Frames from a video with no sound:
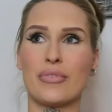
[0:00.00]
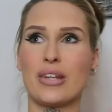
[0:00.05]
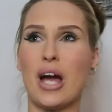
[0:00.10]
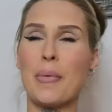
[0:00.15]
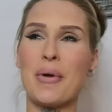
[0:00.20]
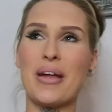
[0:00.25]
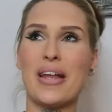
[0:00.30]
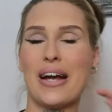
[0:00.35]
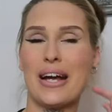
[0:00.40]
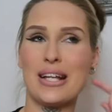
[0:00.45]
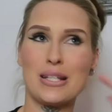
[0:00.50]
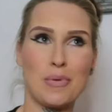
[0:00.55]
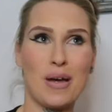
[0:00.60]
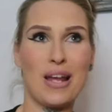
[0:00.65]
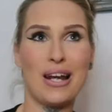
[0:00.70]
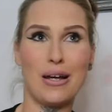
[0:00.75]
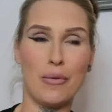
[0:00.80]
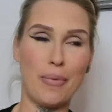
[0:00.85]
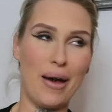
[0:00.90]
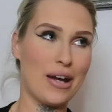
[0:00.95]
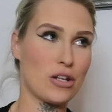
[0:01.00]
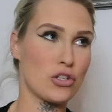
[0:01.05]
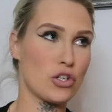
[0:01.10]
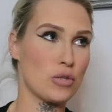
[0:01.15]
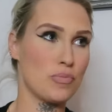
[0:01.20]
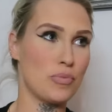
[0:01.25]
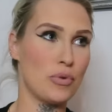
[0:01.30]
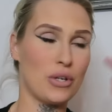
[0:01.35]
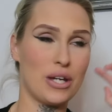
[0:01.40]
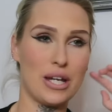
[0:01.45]
I mean, I get to be a little bit extra
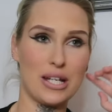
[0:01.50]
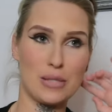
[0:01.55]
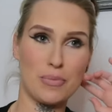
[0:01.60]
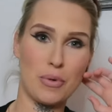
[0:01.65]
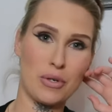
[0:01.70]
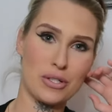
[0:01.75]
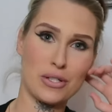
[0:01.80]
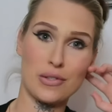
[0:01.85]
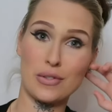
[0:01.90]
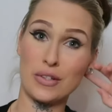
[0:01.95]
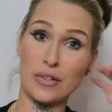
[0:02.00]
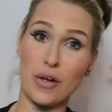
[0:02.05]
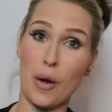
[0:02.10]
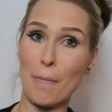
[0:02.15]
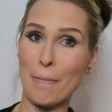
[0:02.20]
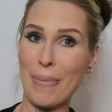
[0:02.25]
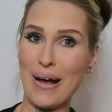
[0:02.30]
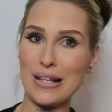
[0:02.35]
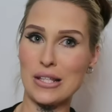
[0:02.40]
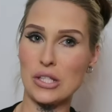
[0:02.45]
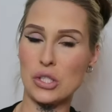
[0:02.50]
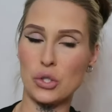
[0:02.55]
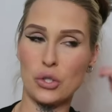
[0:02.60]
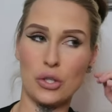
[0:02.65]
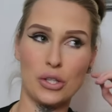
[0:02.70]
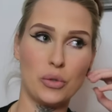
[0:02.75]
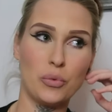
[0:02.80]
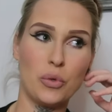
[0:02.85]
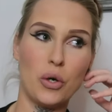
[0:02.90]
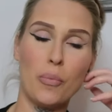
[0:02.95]
spooky I suppose because I've got bats stuck
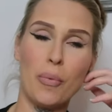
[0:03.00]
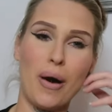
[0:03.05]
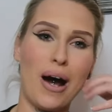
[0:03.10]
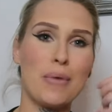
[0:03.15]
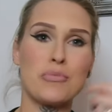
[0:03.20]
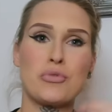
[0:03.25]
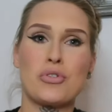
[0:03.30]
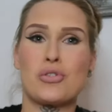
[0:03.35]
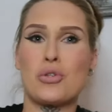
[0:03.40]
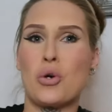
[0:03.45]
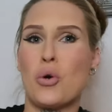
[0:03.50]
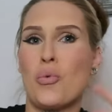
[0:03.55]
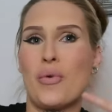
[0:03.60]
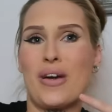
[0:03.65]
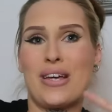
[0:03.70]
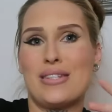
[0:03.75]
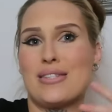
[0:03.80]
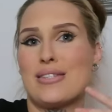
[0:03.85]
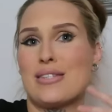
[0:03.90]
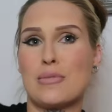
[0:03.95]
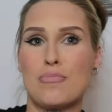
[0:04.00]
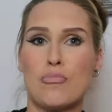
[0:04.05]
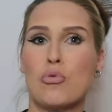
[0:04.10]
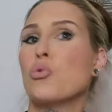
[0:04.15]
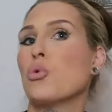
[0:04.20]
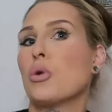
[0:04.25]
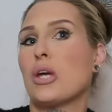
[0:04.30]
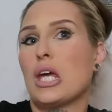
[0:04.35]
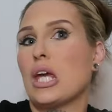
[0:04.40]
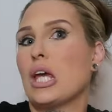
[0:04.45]
on the wall, but I'm just always
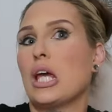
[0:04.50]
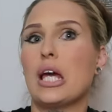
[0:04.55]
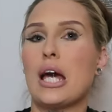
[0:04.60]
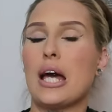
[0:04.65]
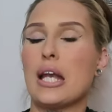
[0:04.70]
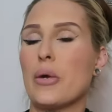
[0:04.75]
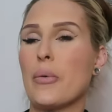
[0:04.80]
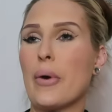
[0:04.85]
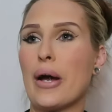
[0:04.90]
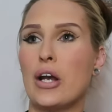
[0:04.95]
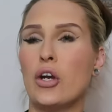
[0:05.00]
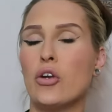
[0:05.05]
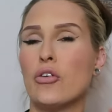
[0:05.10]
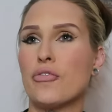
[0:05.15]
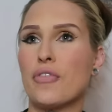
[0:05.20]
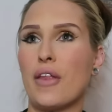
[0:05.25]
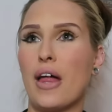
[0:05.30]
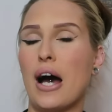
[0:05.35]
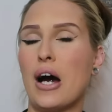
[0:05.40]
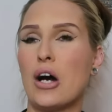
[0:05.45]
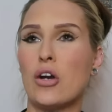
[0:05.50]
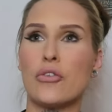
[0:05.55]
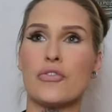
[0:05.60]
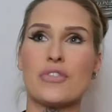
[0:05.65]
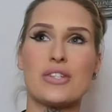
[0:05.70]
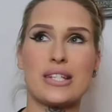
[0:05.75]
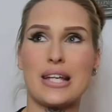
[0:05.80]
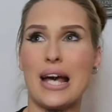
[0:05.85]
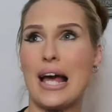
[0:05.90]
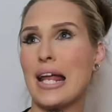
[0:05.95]
spooky anyway. I love that. I love
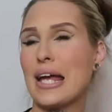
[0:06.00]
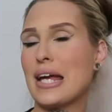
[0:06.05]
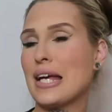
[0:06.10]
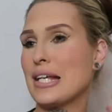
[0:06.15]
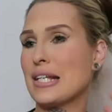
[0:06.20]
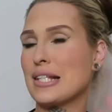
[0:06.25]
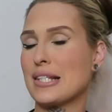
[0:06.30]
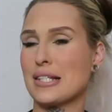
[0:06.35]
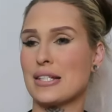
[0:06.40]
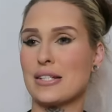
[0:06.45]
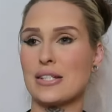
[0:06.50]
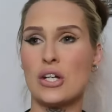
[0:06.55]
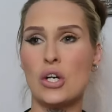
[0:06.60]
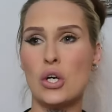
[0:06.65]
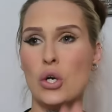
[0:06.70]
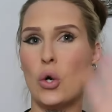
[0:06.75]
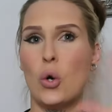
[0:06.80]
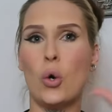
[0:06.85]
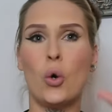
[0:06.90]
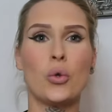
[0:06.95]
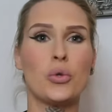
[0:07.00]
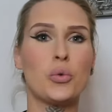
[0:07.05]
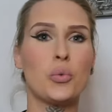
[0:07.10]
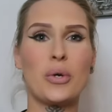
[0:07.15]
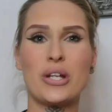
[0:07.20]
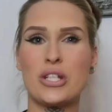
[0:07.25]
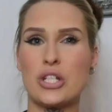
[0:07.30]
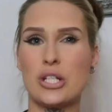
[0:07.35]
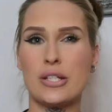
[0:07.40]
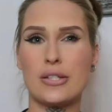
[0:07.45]
skellies and all the
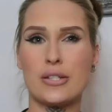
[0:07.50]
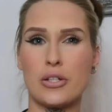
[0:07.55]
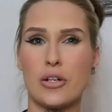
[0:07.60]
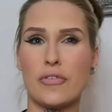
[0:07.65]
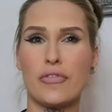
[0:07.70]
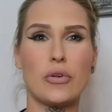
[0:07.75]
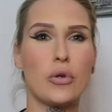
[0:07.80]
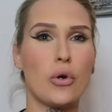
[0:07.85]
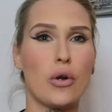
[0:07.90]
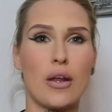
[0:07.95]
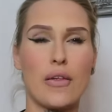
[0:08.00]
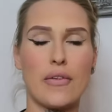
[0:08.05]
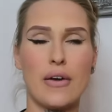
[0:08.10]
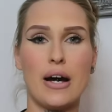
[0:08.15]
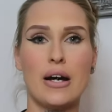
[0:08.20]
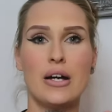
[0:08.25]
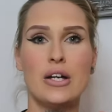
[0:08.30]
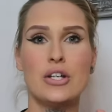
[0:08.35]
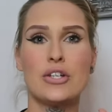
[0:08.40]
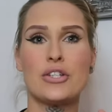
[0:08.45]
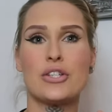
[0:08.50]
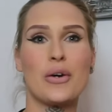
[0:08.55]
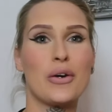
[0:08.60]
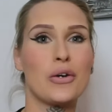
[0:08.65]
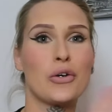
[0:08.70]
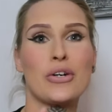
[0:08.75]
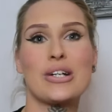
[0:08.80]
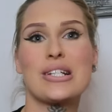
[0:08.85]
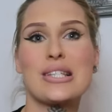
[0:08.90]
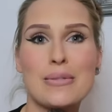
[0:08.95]
witchy stuff and all of that. So
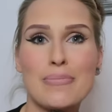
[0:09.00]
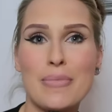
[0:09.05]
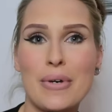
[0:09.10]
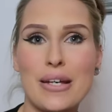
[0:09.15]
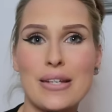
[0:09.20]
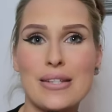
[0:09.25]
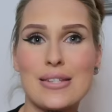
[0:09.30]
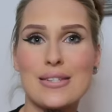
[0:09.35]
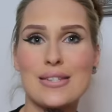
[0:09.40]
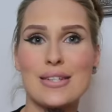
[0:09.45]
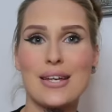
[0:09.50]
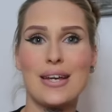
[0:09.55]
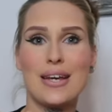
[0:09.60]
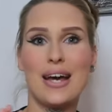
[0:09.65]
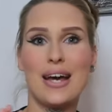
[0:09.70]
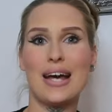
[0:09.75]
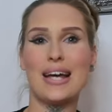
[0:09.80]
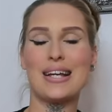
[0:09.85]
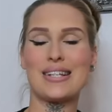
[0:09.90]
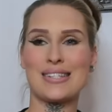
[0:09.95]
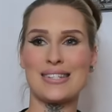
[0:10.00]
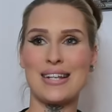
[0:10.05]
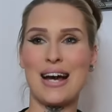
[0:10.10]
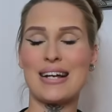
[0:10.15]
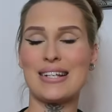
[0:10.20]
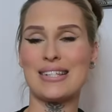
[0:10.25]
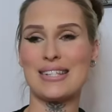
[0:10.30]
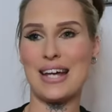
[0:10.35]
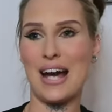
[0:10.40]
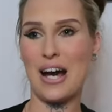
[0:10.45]
Christmas, it's
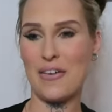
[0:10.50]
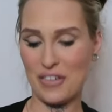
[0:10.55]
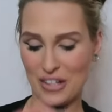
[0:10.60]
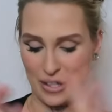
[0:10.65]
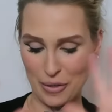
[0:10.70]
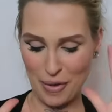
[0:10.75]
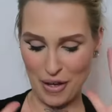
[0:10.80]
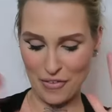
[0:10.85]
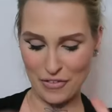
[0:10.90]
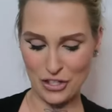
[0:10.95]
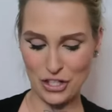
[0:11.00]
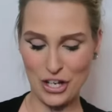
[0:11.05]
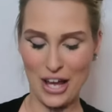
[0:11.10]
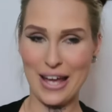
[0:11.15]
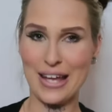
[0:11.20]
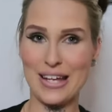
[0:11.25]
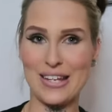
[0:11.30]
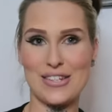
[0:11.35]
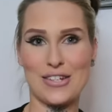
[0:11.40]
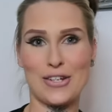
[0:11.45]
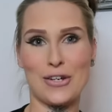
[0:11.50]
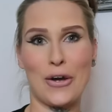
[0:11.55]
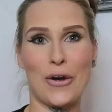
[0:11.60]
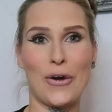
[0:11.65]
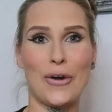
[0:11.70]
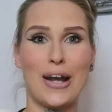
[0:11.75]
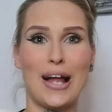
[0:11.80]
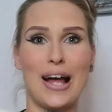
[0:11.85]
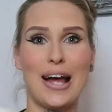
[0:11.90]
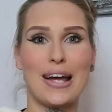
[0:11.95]
nice to have a little bit of a change and
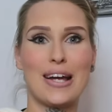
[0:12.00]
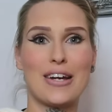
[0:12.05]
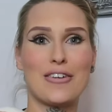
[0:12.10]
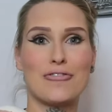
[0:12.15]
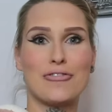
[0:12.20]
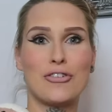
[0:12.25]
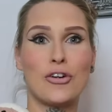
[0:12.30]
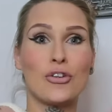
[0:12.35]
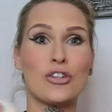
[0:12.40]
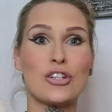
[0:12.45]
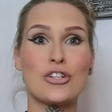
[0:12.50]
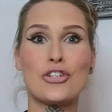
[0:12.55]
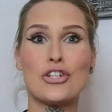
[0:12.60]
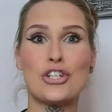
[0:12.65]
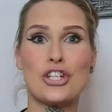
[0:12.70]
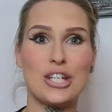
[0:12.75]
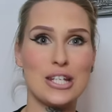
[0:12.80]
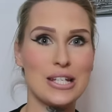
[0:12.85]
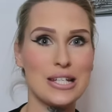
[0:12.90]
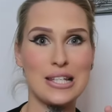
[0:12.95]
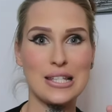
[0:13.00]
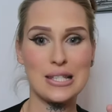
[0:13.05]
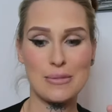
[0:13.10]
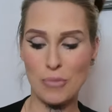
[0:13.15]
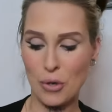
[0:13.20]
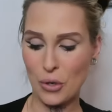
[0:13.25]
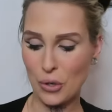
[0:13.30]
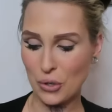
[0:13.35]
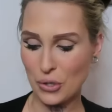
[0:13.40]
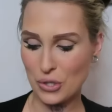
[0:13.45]
go like full cheese
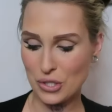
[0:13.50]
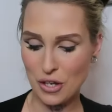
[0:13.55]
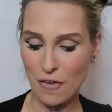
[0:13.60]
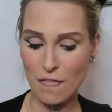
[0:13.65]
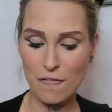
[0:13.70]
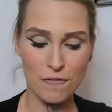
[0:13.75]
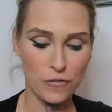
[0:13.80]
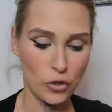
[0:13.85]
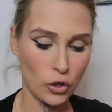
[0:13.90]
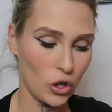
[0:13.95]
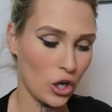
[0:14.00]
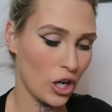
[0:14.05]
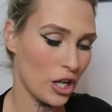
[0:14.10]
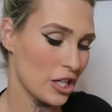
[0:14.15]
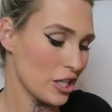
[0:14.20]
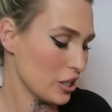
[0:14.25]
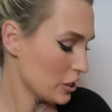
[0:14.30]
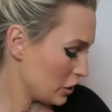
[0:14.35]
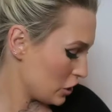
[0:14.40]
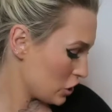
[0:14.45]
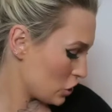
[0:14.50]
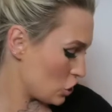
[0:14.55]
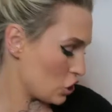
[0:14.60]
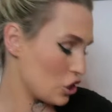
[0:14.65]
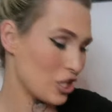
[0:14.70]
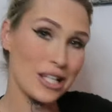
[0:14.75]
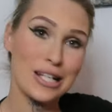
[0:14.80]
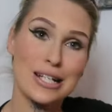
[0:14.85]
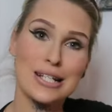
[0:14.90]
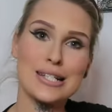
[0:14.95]
mode, full
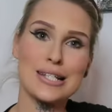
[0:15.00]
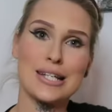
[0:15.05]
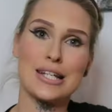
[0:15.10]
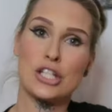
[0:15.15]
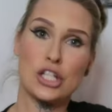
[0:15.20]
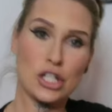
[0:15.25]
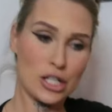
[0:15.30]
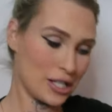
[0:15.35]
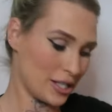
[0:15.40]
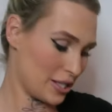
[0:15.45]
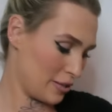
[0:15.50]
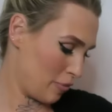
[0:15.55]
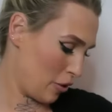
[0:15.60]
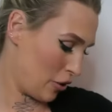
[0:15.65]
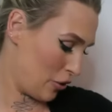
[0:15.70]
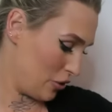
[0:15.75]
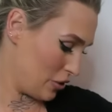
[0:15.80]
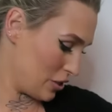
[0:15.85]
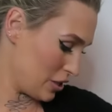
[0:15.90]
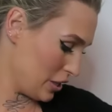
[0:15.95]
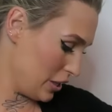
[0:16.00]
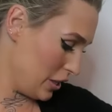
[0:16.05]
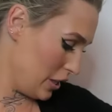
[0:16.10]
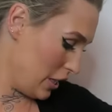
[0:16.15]
cheesy cheese mode.